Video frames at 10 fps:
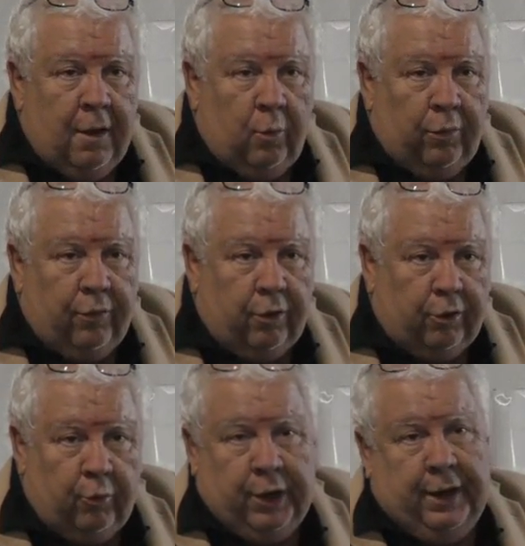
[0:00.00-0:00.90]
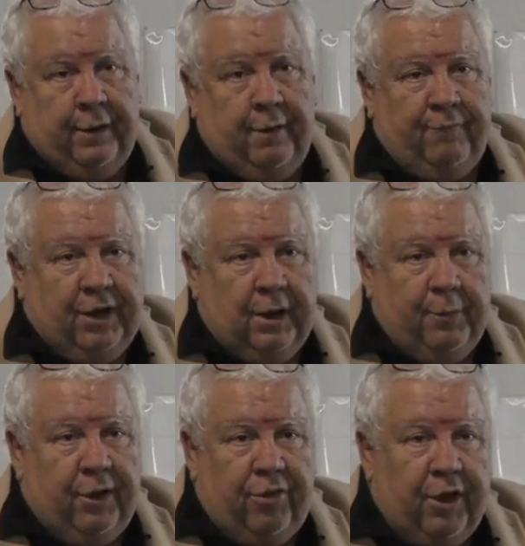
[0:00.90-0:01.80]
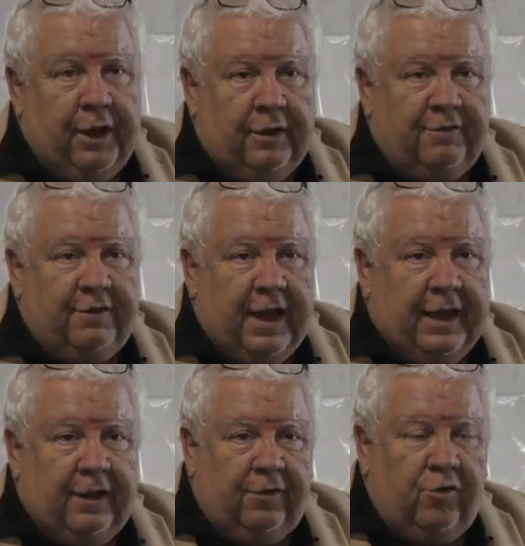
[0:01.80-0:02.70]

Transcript: with our green VW thing that's taken